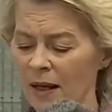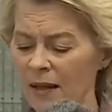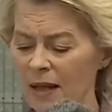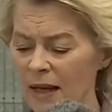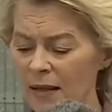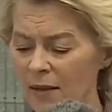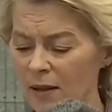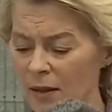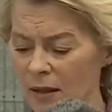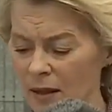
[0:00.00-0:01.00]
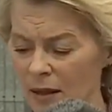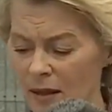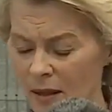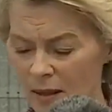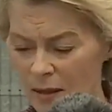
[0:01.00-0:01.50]
In the last
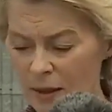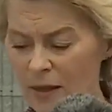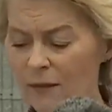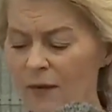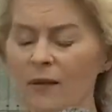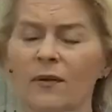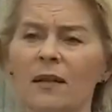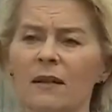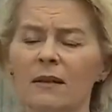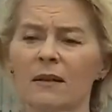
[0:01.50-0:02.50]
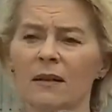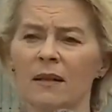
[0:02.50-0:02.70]
25 years,